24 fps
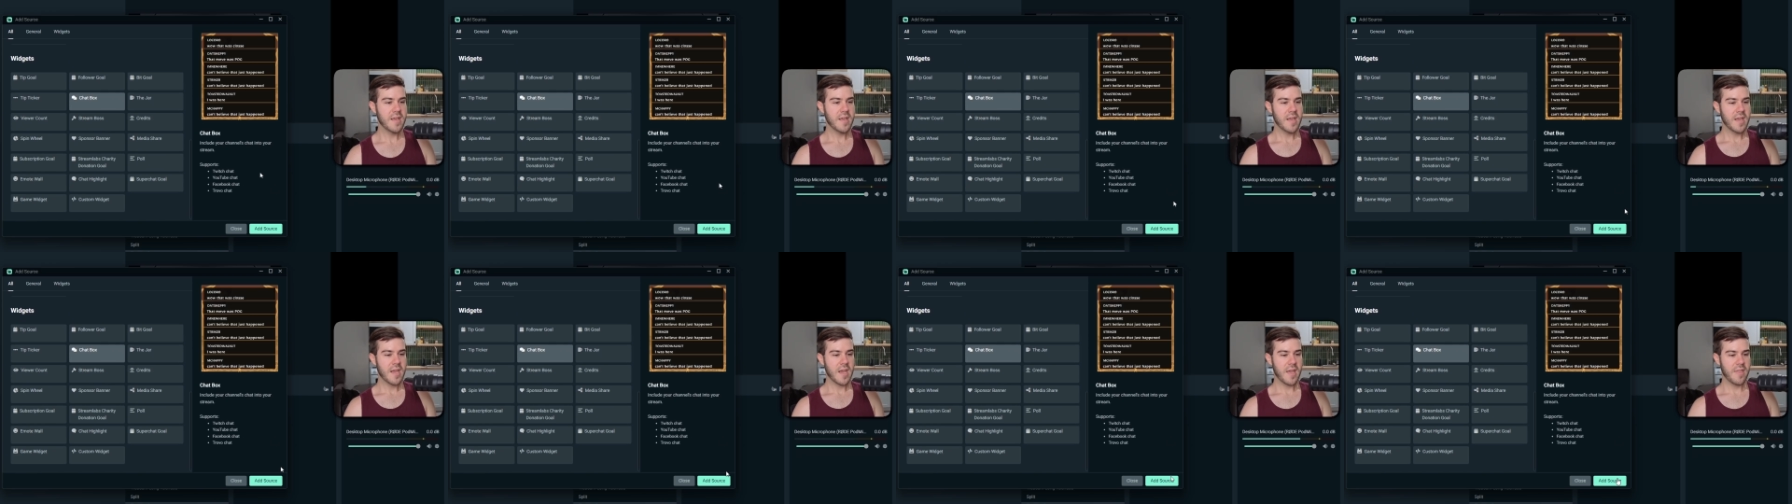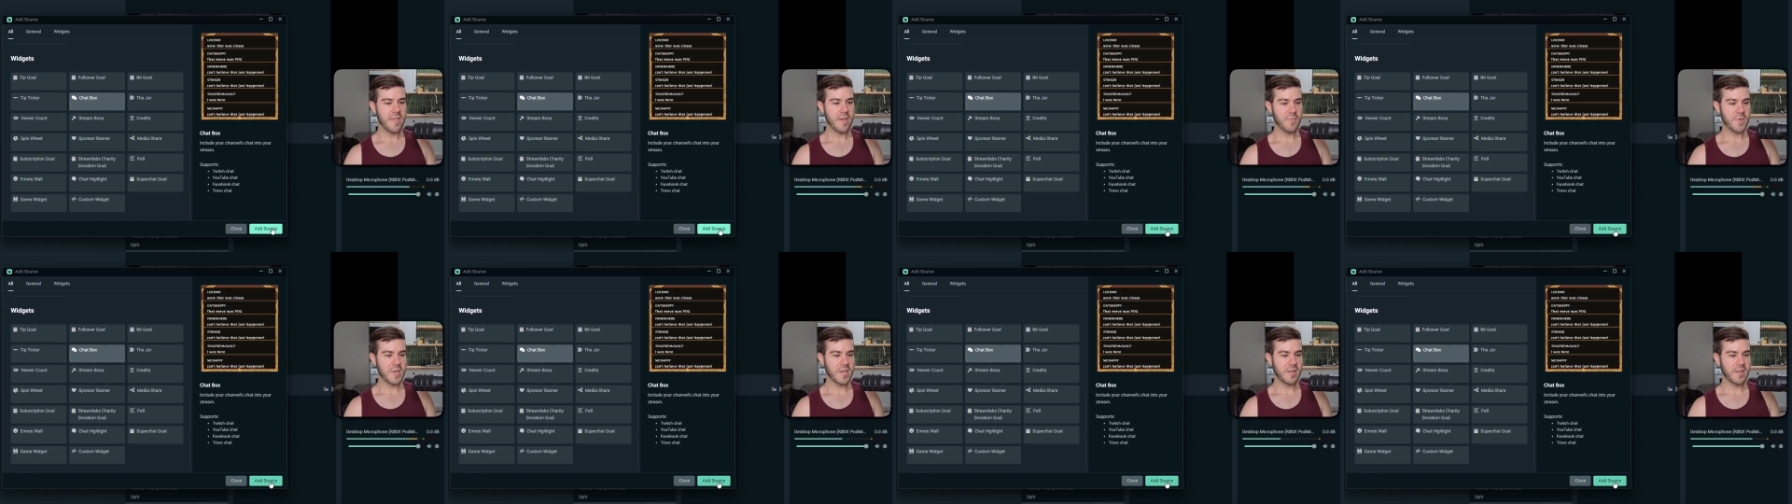
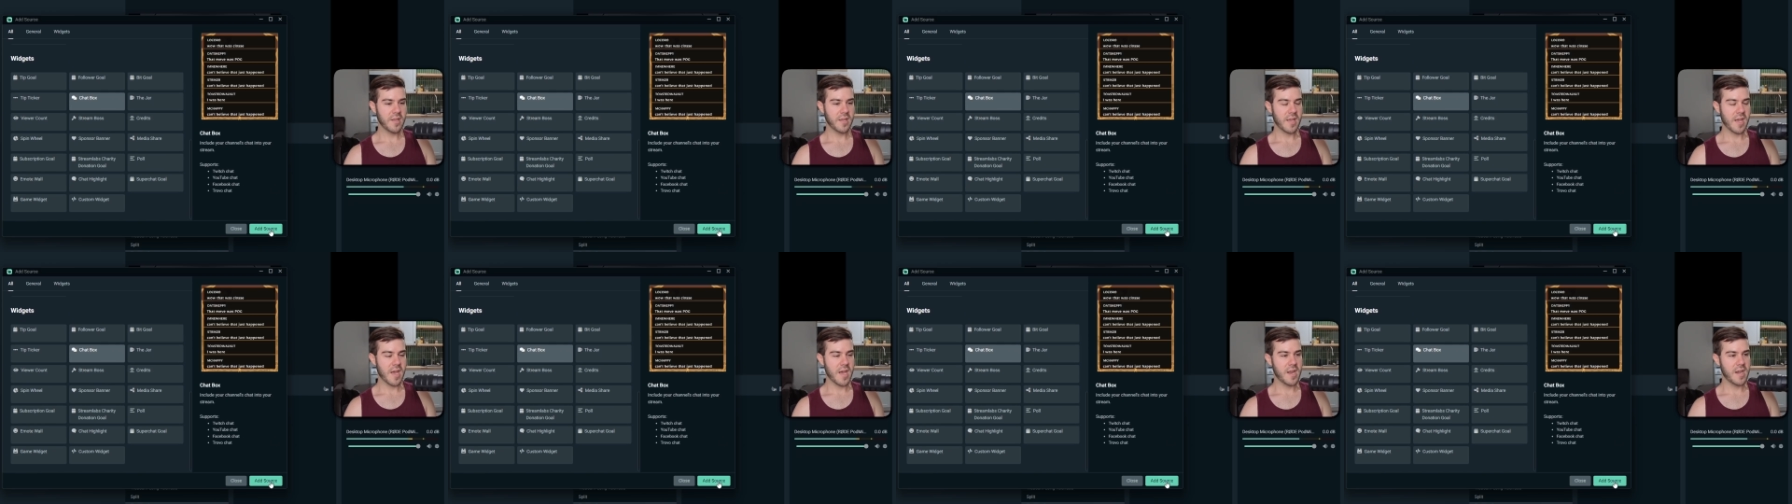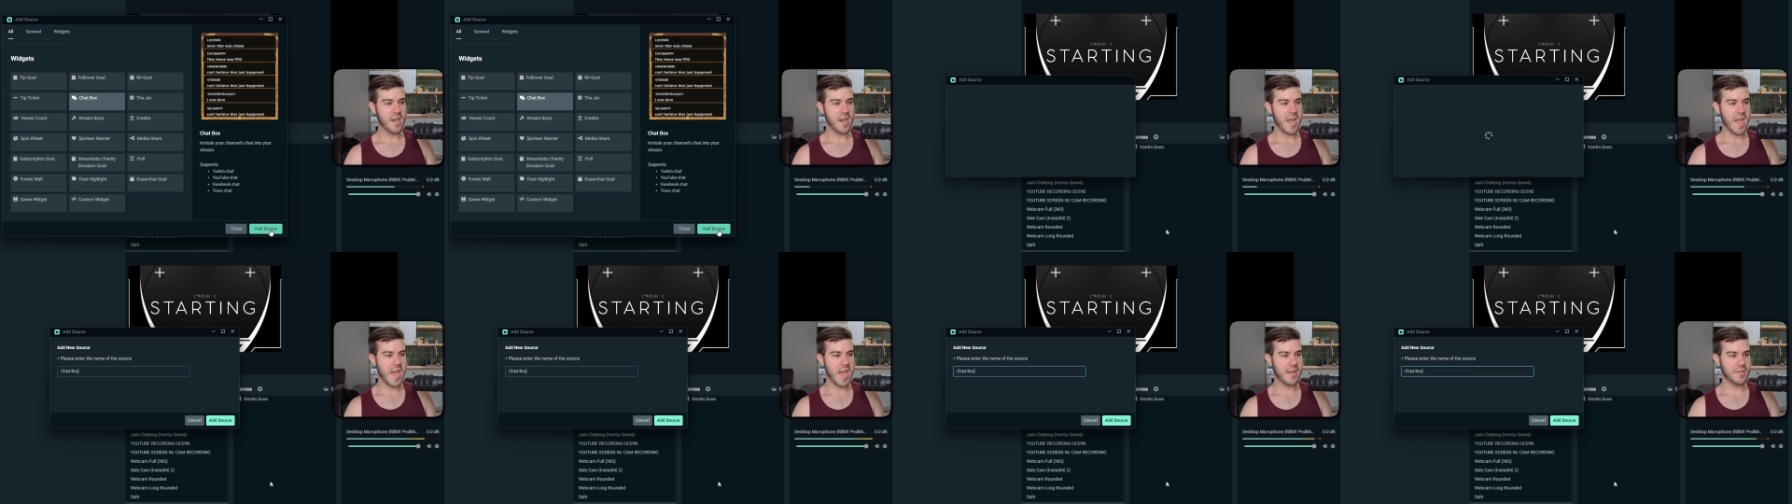And then we click
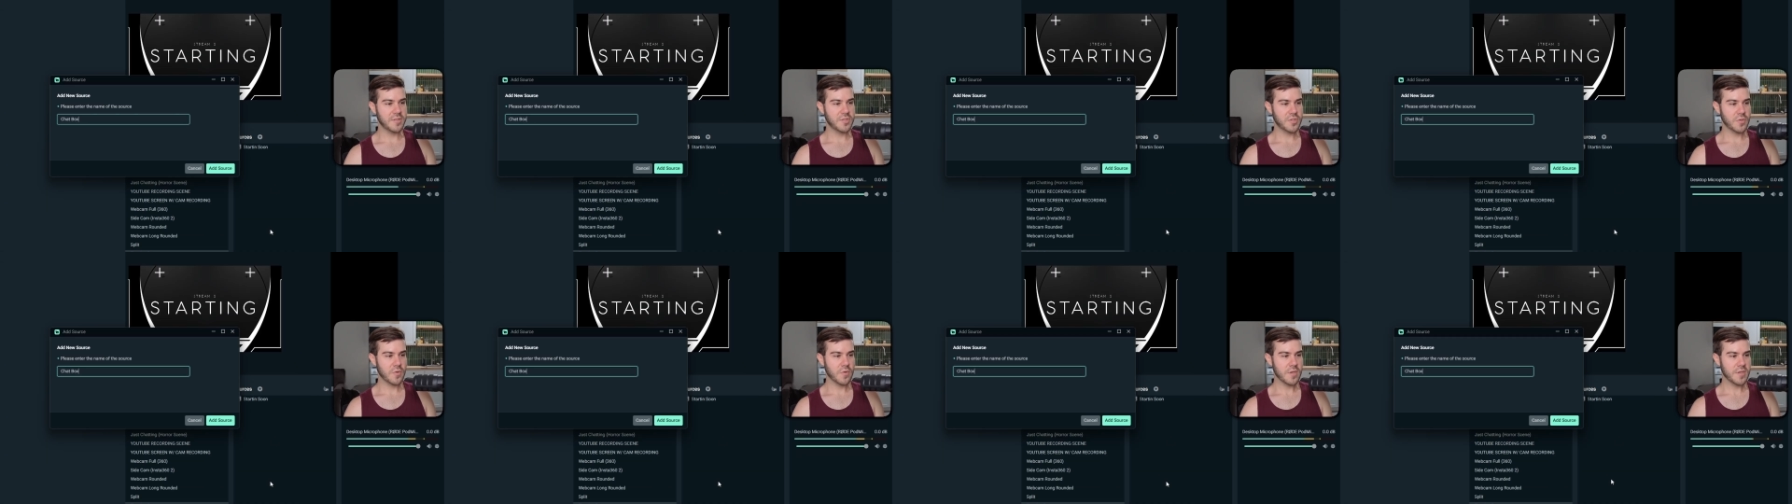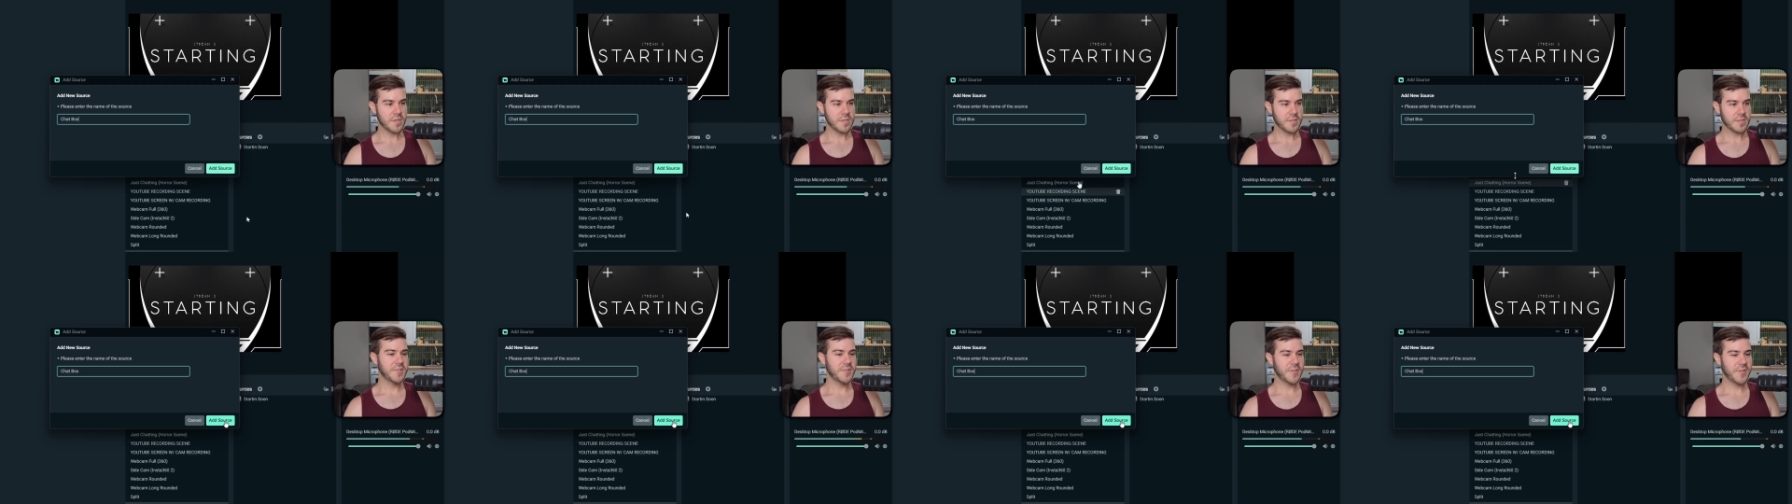on add
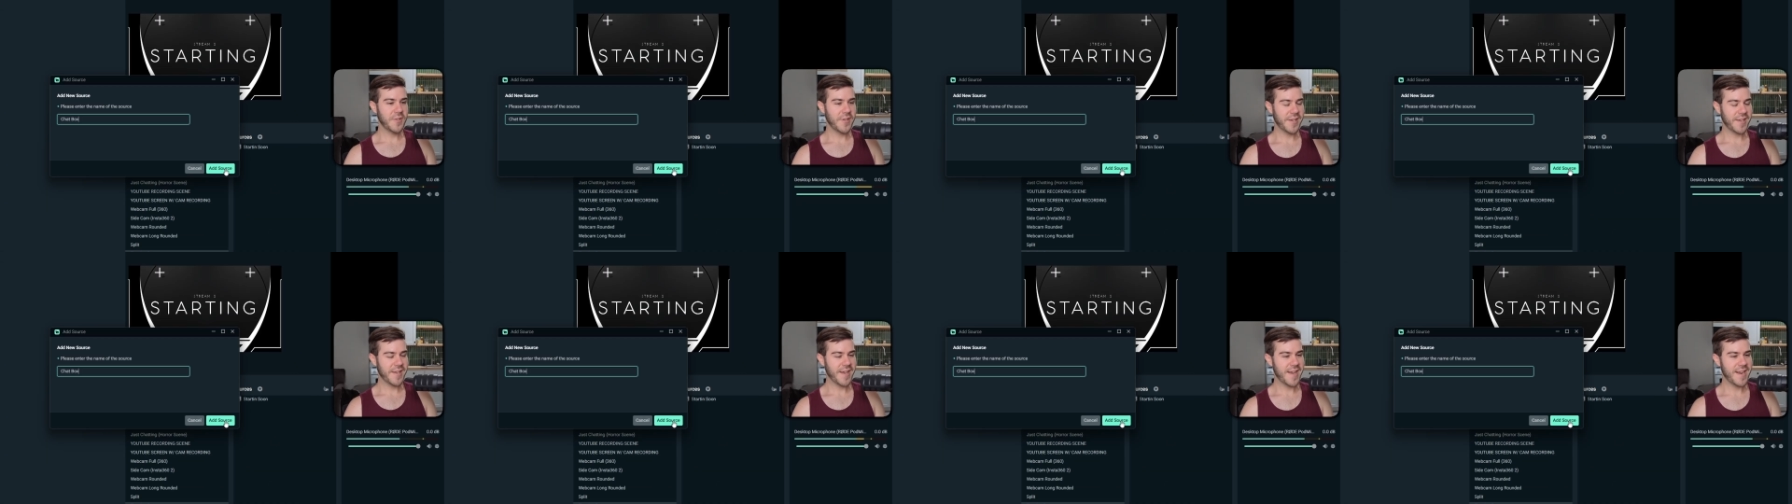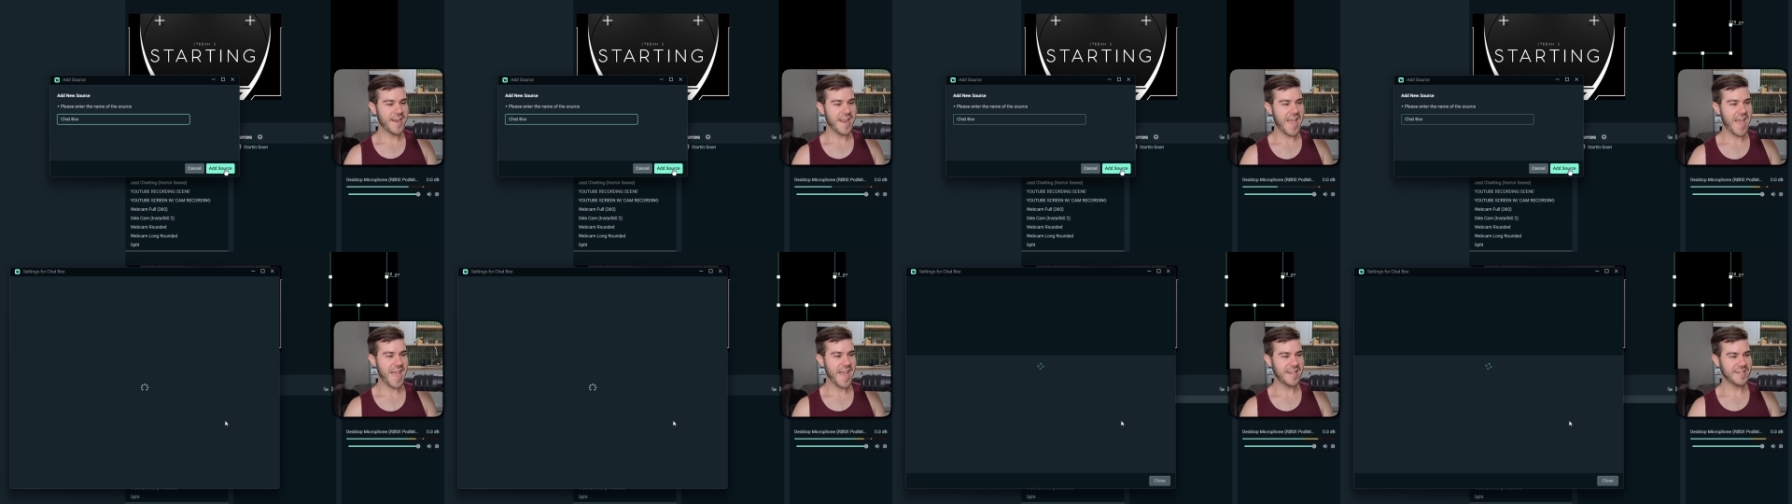source, click
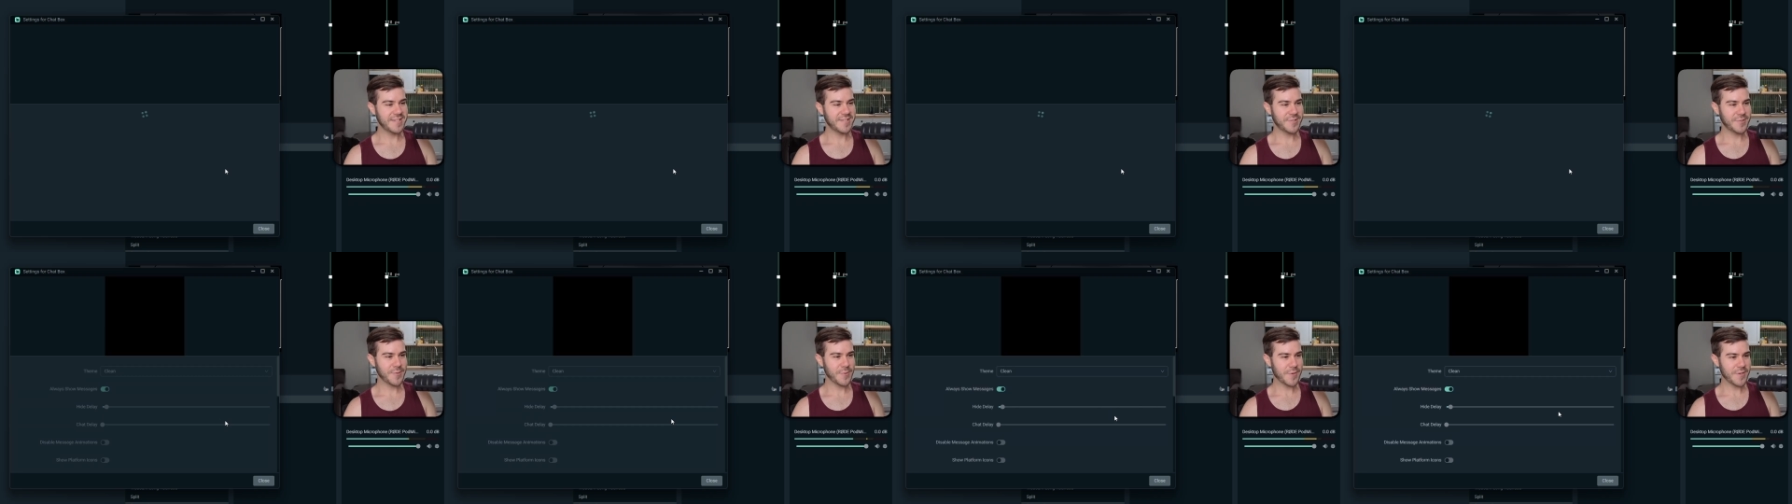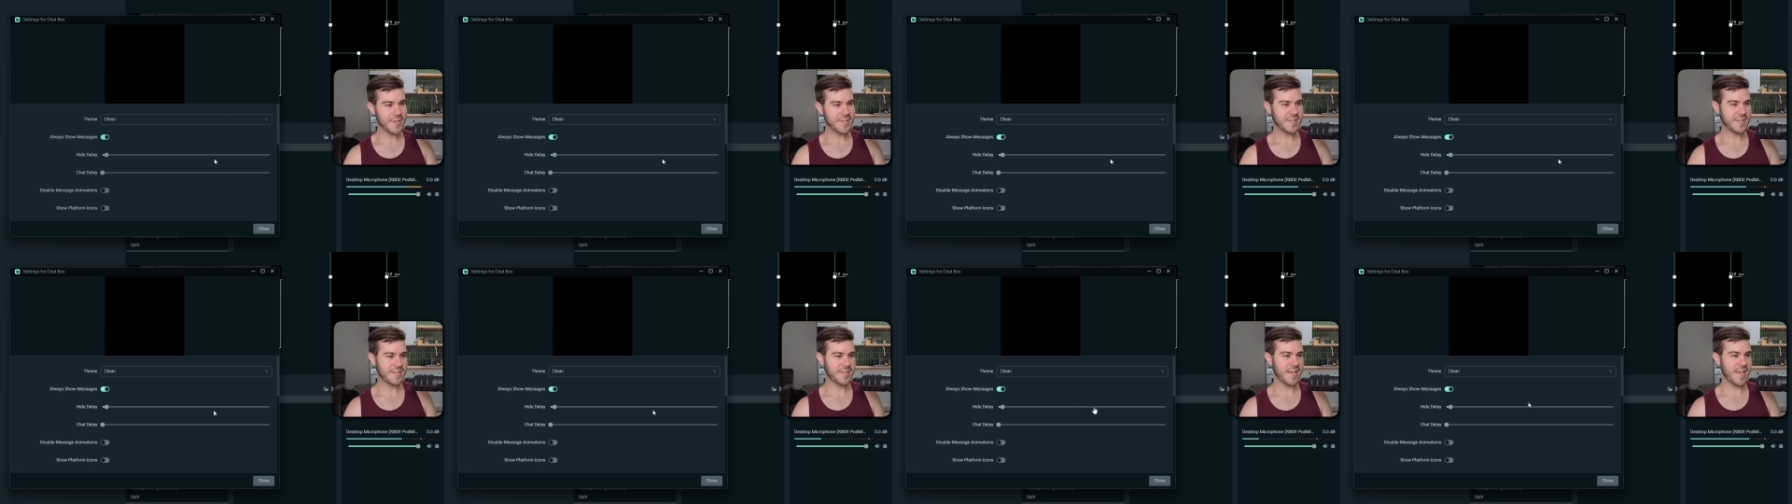on add
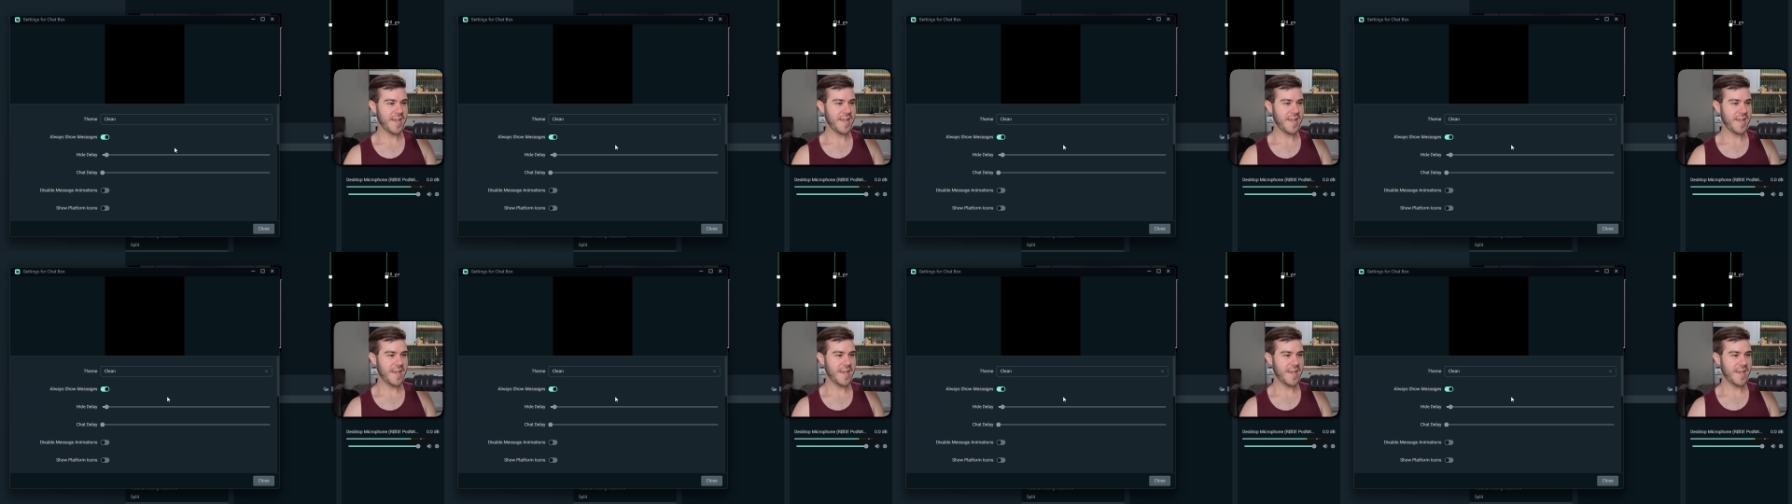source,